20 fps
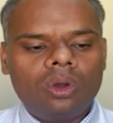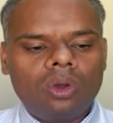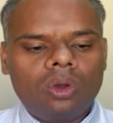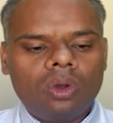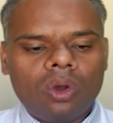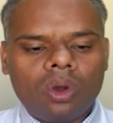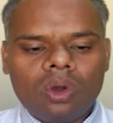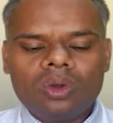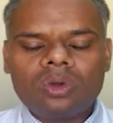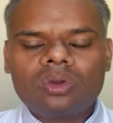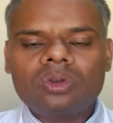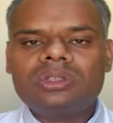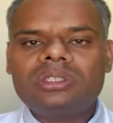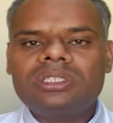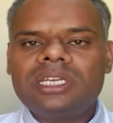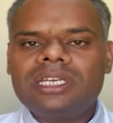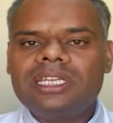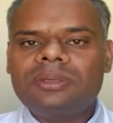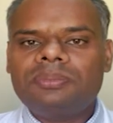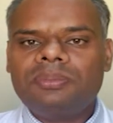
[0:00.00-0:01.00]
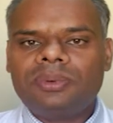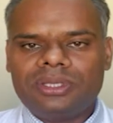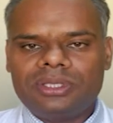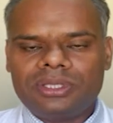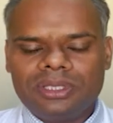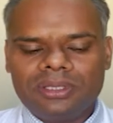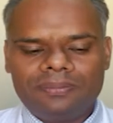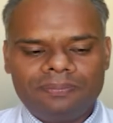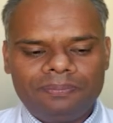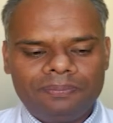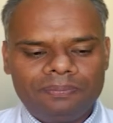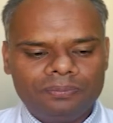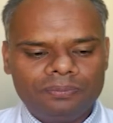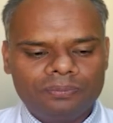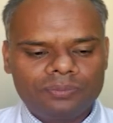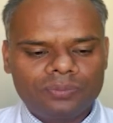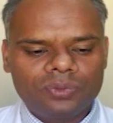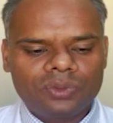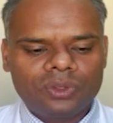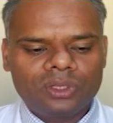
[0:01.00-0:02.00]
oncostatic pressure.
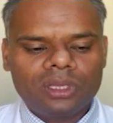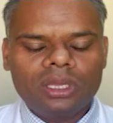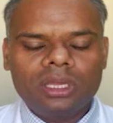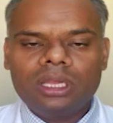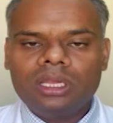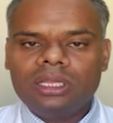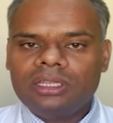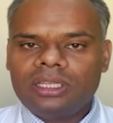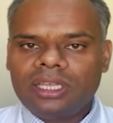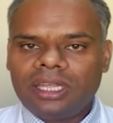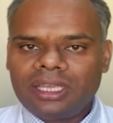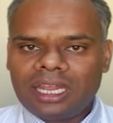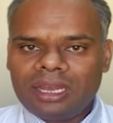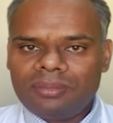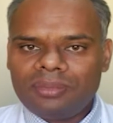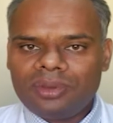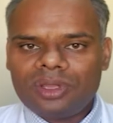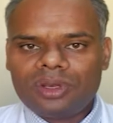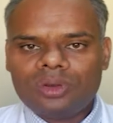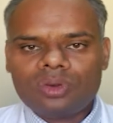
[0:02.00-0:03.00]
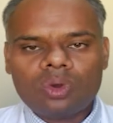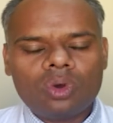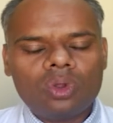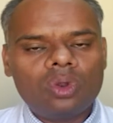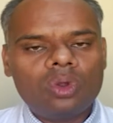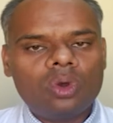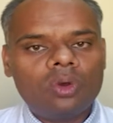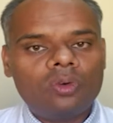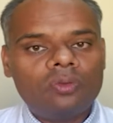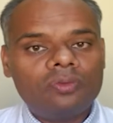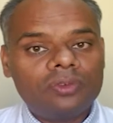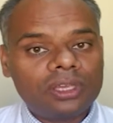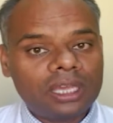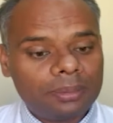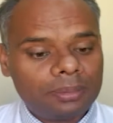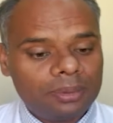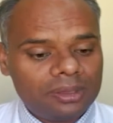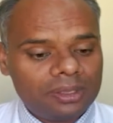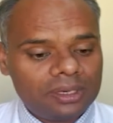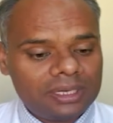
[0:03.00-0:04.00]
There can be role of
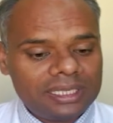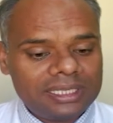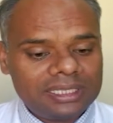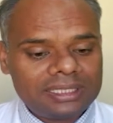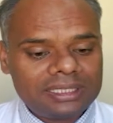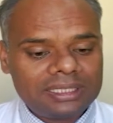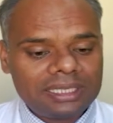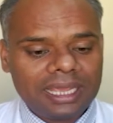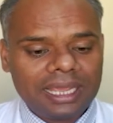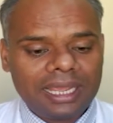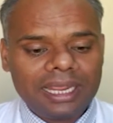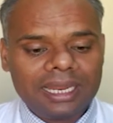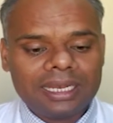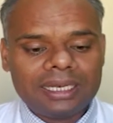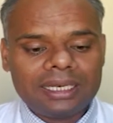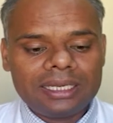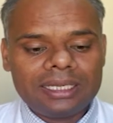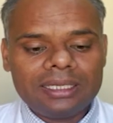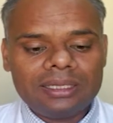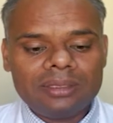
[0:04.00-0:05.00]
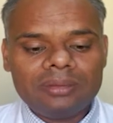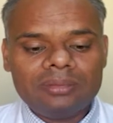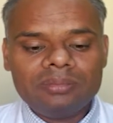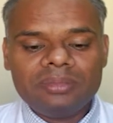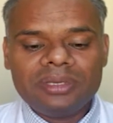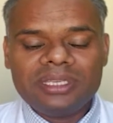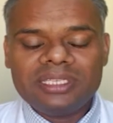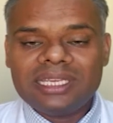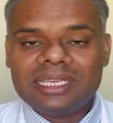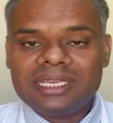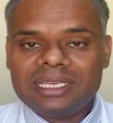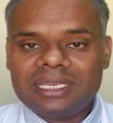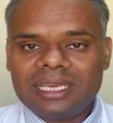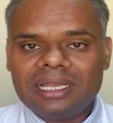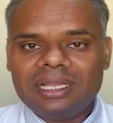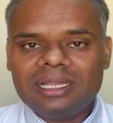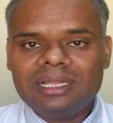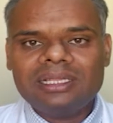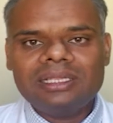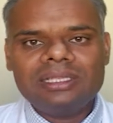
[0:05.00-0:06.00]
capillaries and
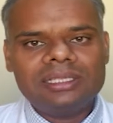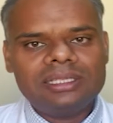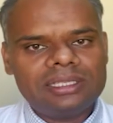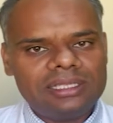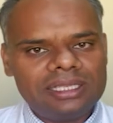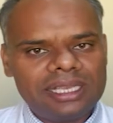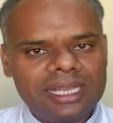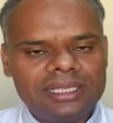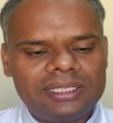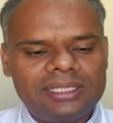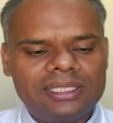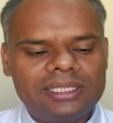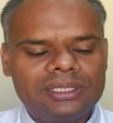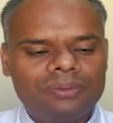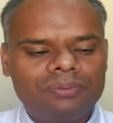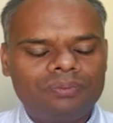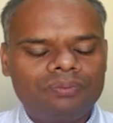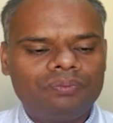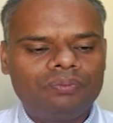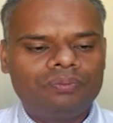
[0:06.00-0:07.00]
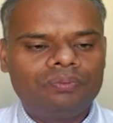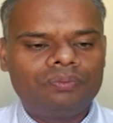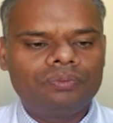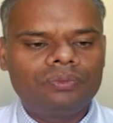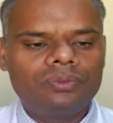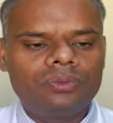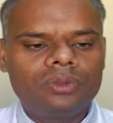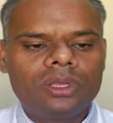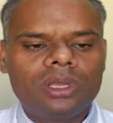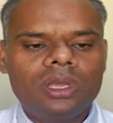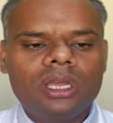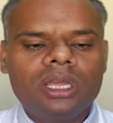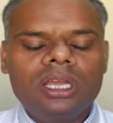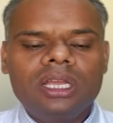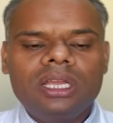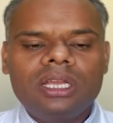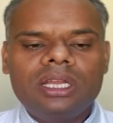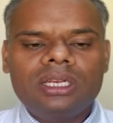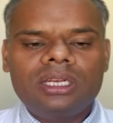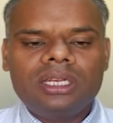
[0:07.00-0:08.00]
mesangial cells.
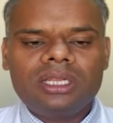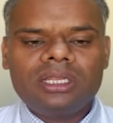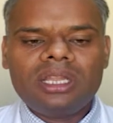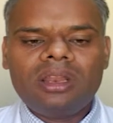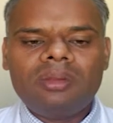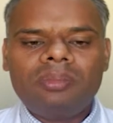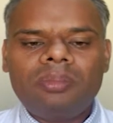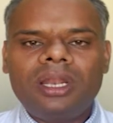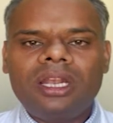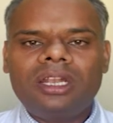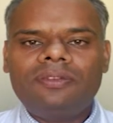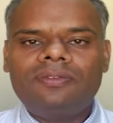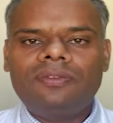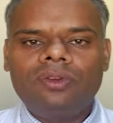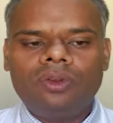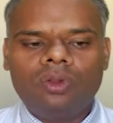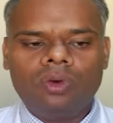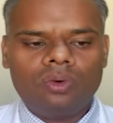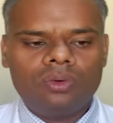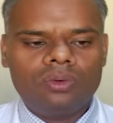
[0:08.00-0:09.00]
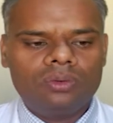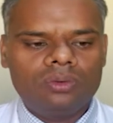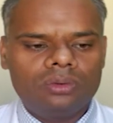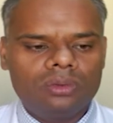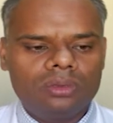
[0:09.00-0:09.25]
Renal blood flow.